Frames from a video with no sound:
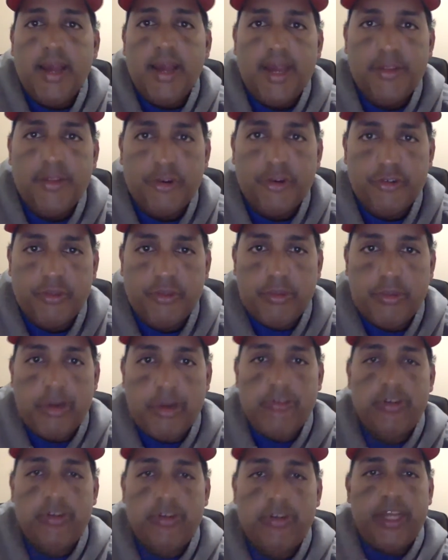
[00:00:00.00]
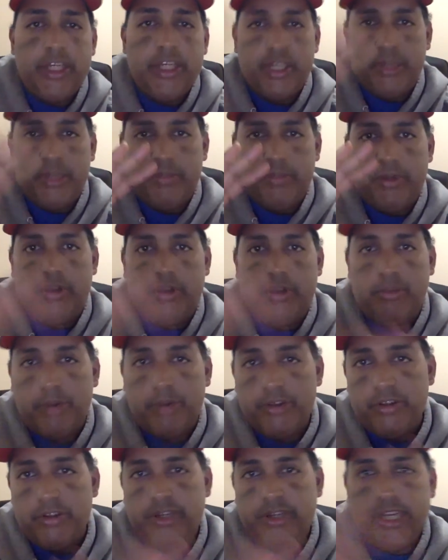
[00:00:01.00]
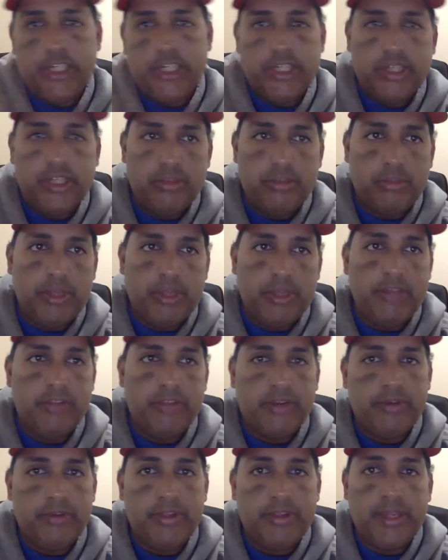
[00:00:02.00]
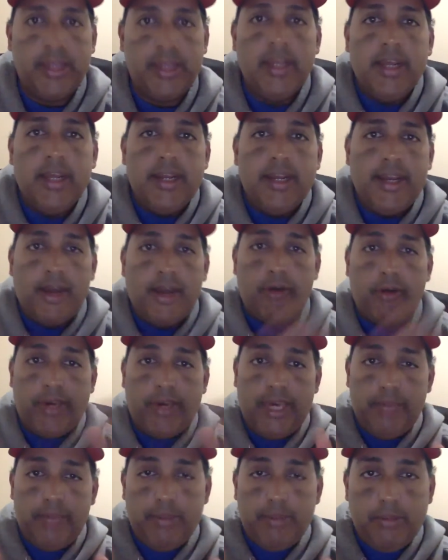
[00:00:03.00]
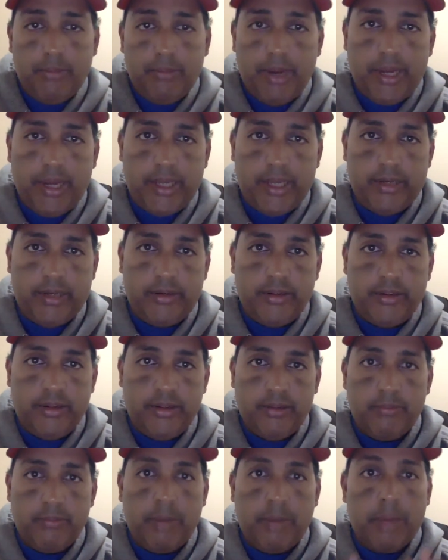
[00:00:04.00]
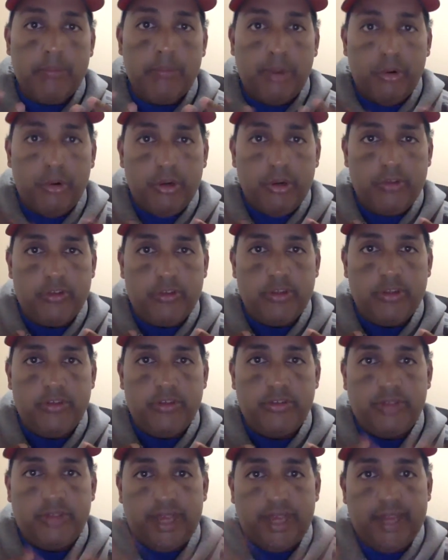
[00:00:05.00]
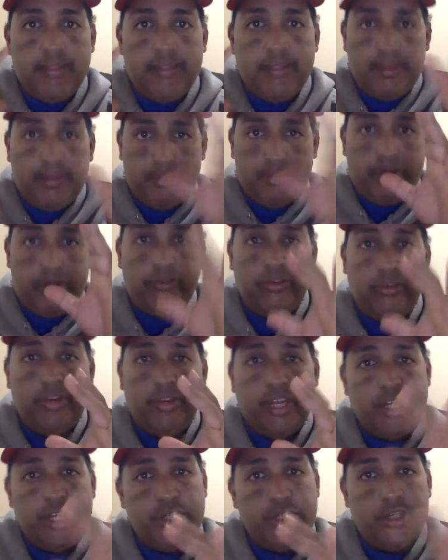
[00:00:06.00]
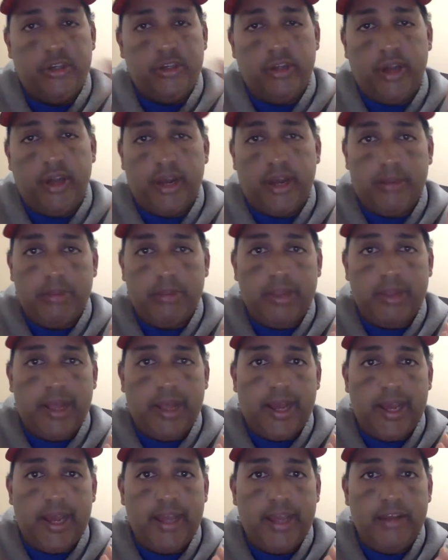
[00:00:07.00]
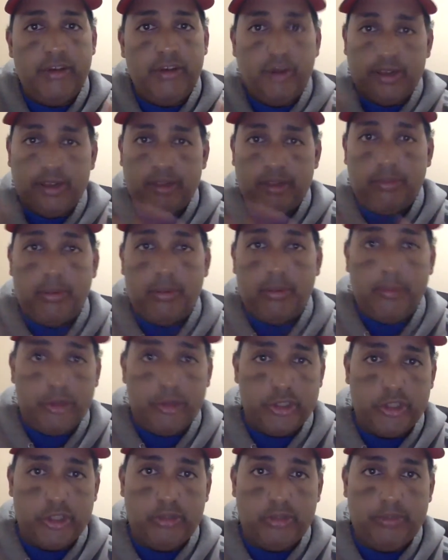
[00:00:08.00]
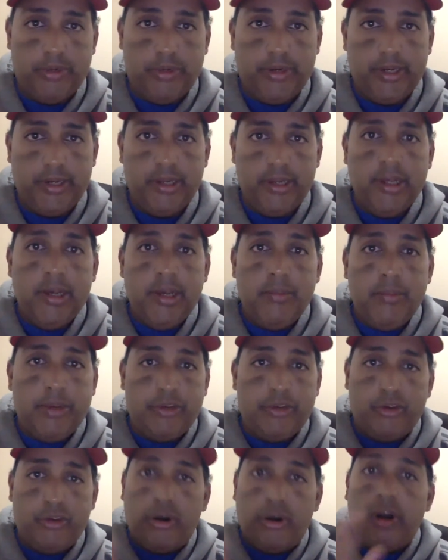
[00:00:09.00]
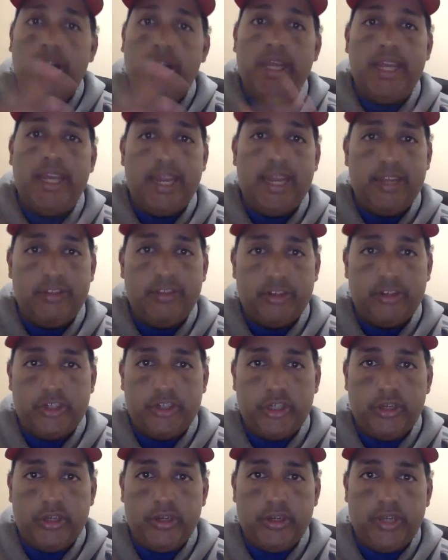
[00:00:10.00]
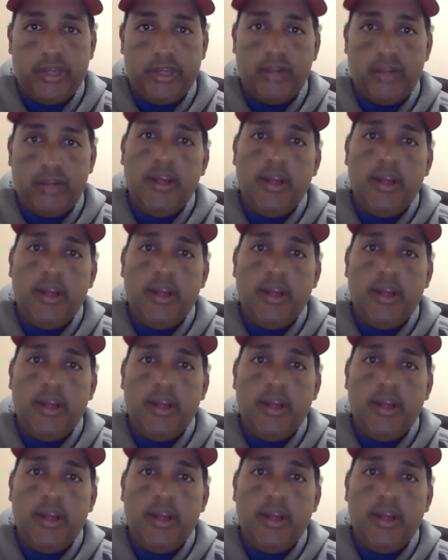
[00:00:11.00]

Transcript: there's a presentation up there. The presentation explains everything. Now keep in mind, my bonuses in that presentation do not apply during the promotional period because you're already getting such a good deal.